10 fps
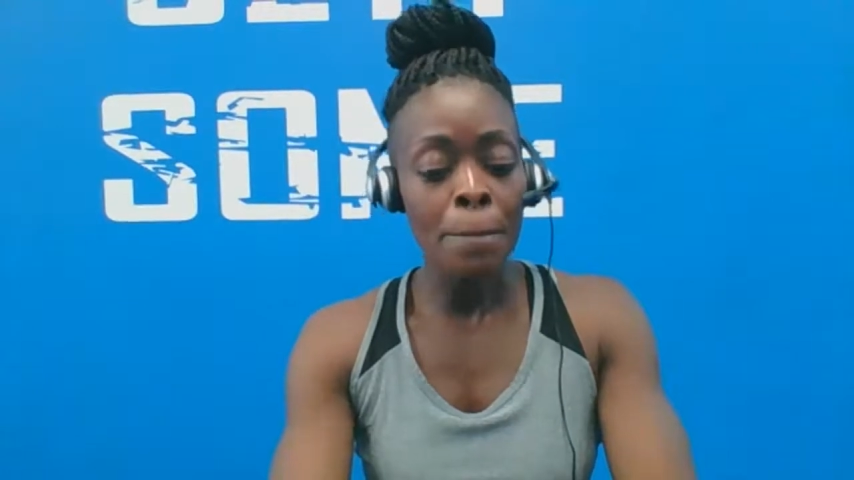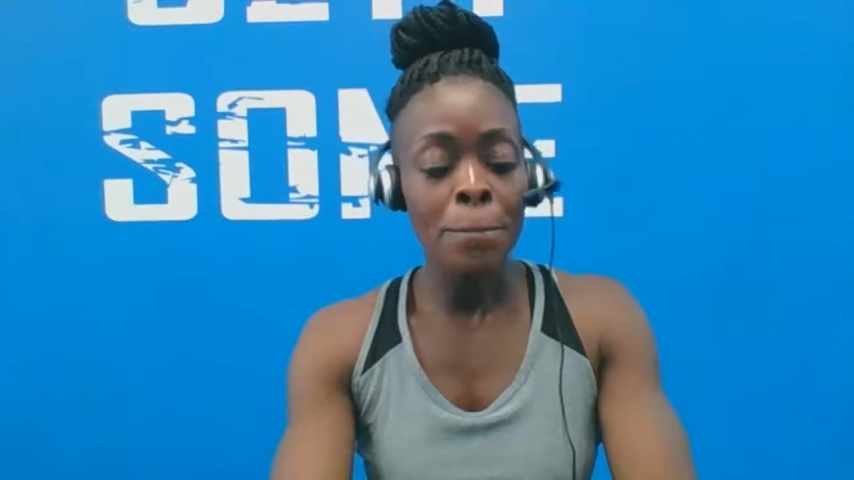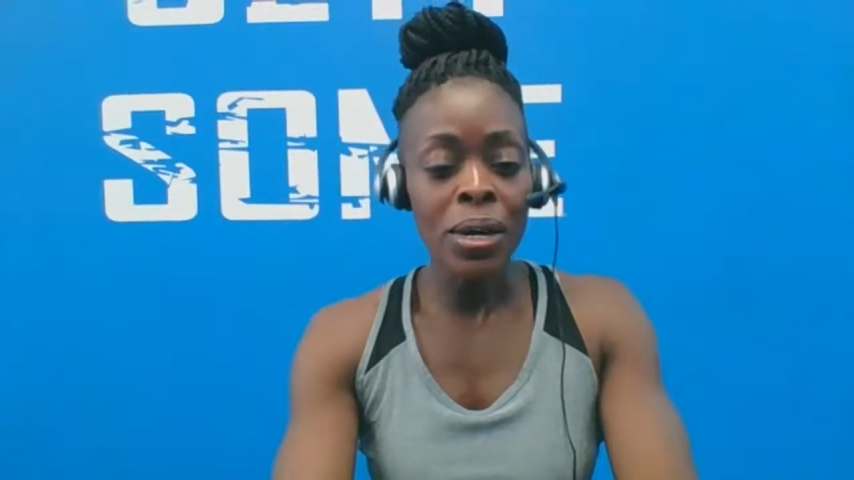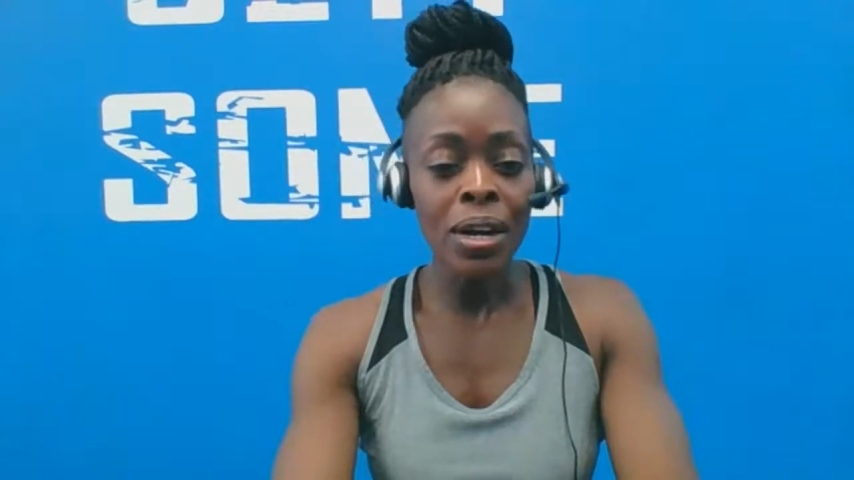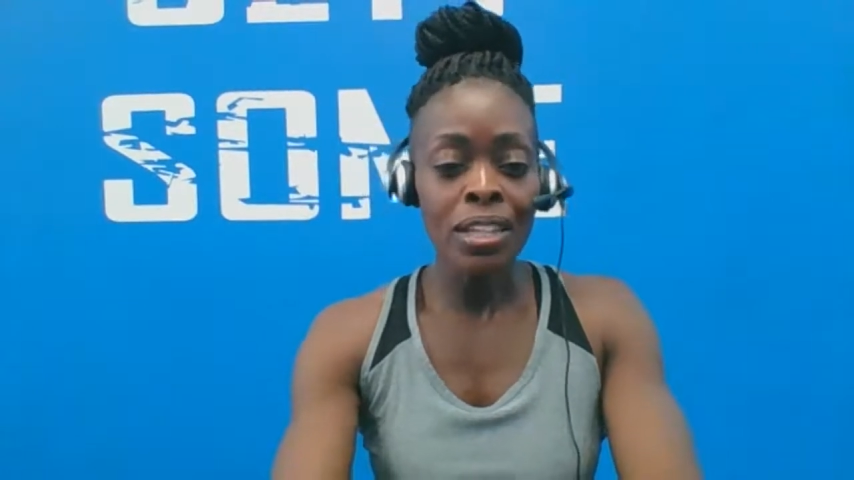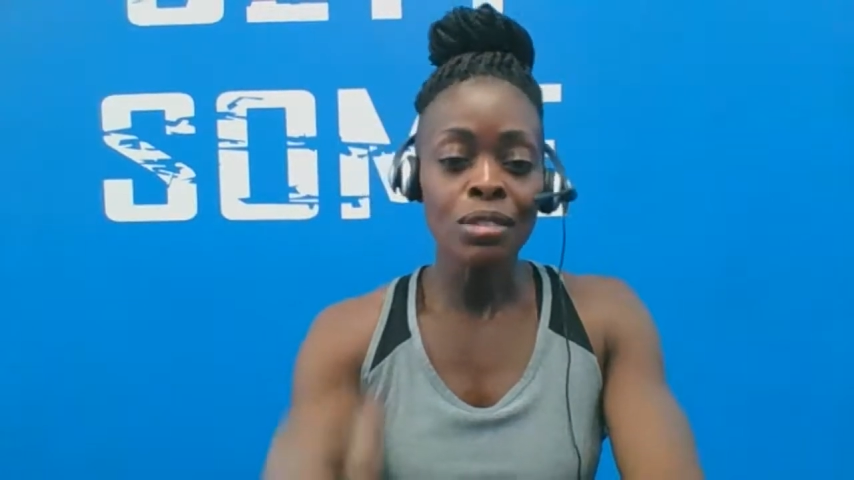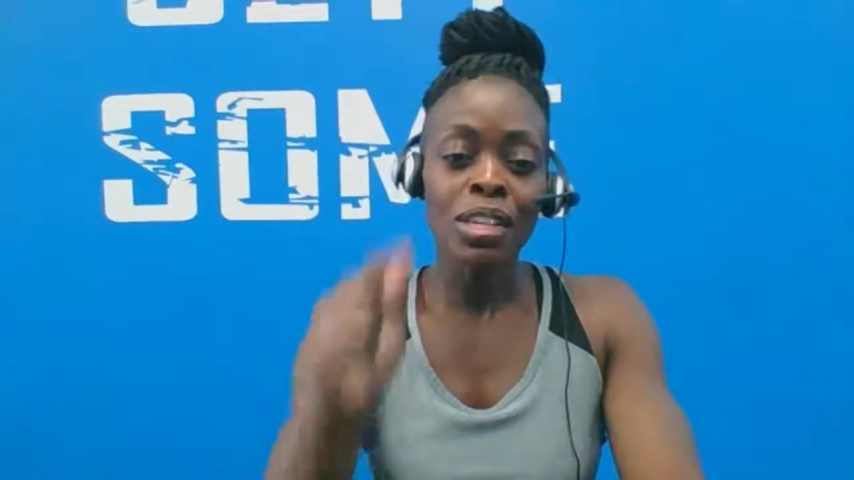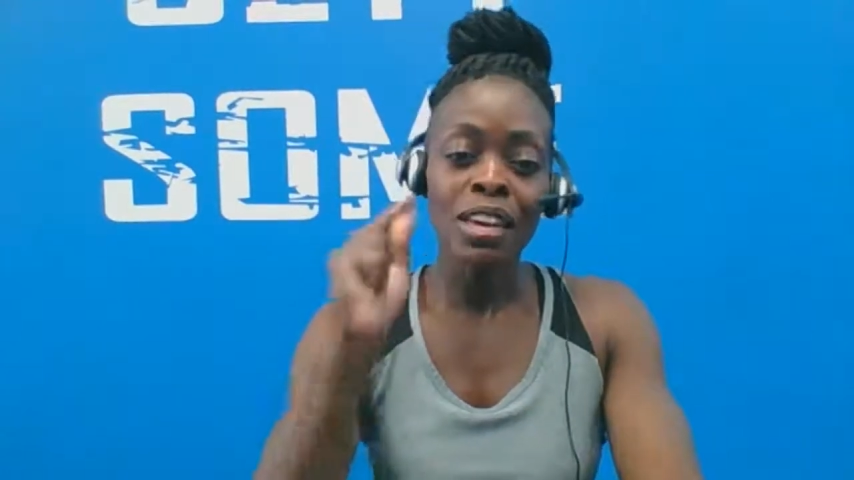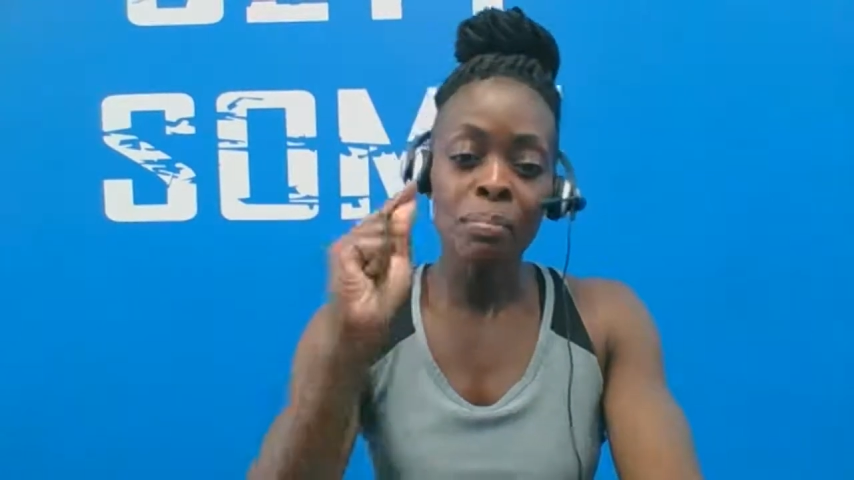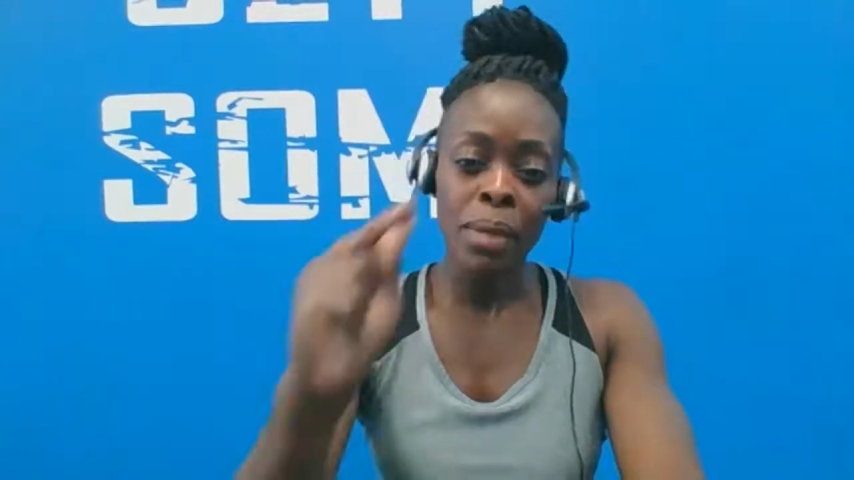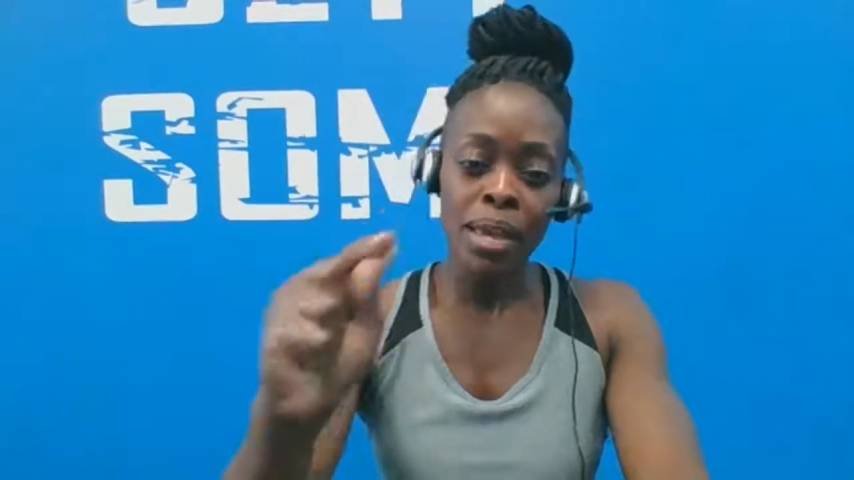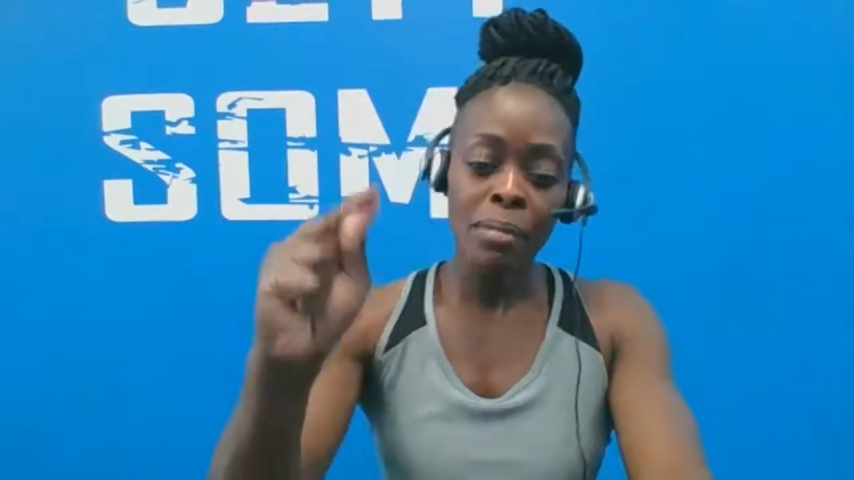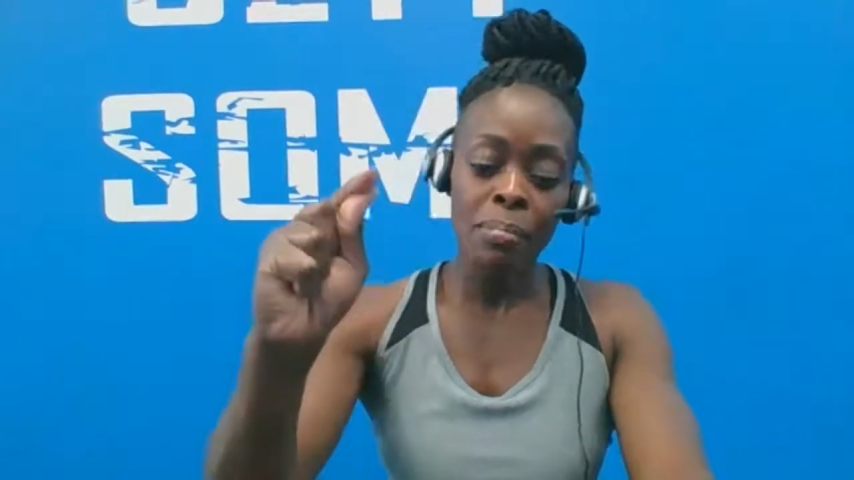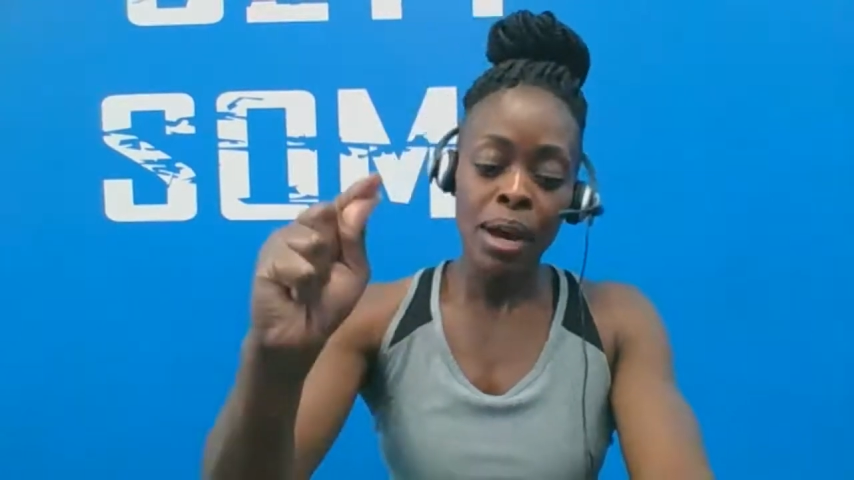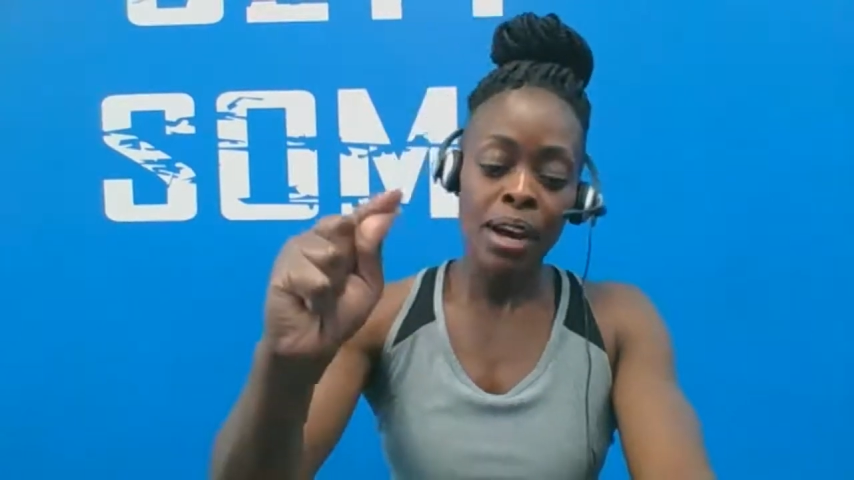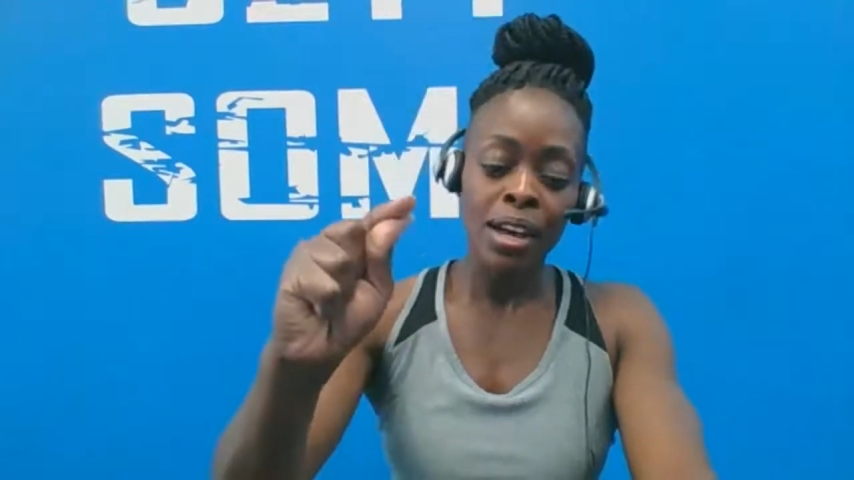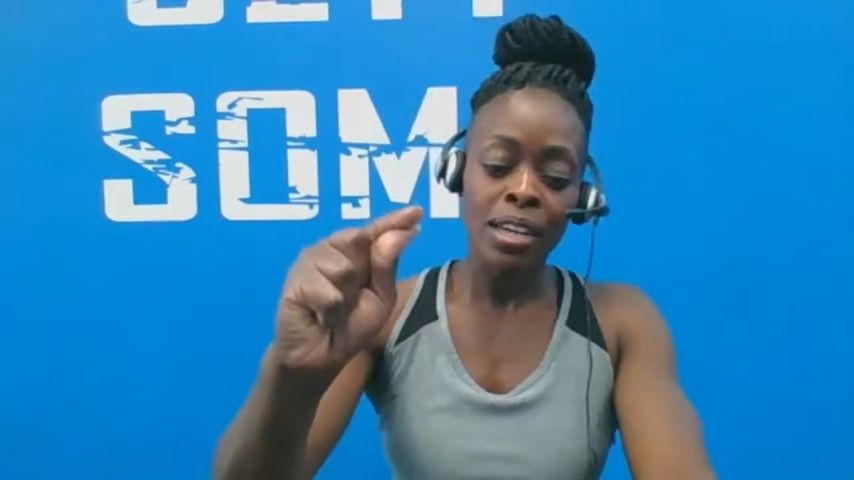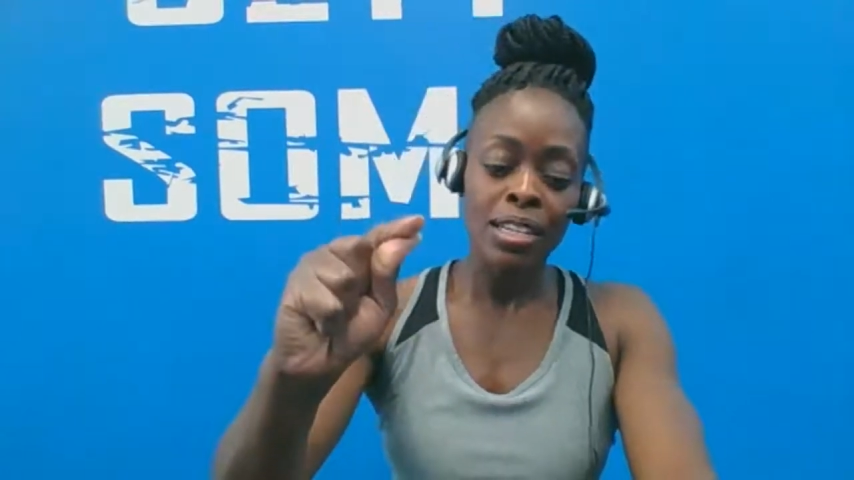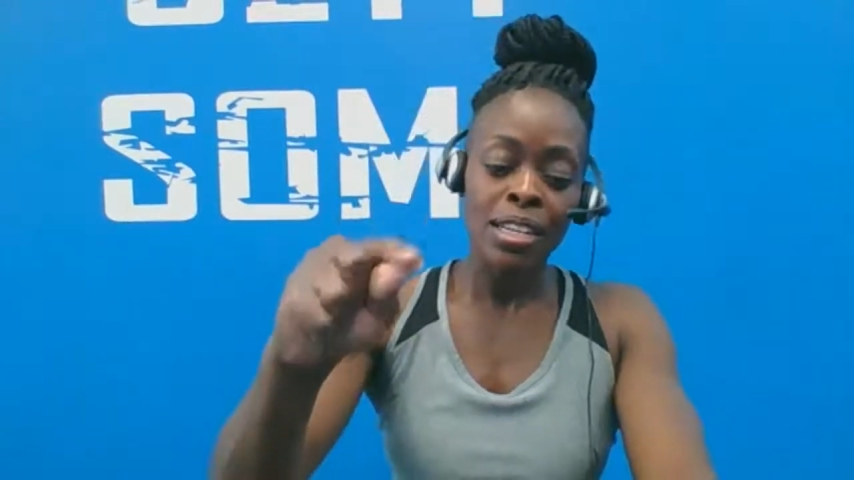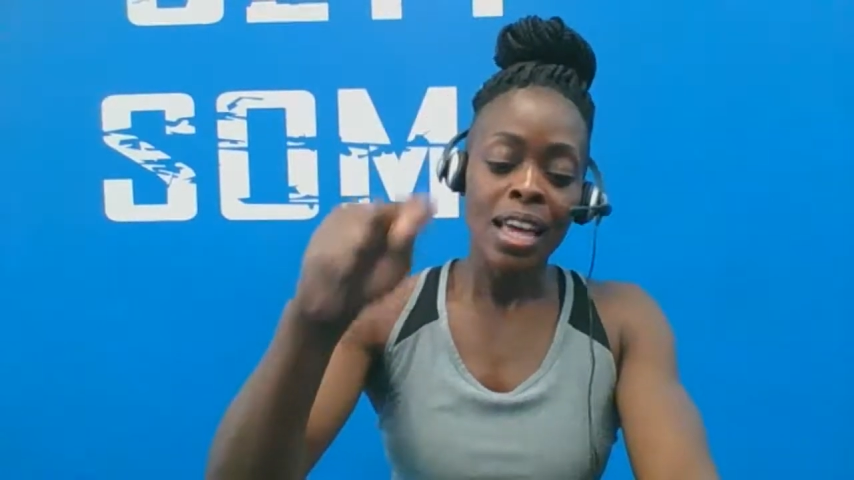but you can minimize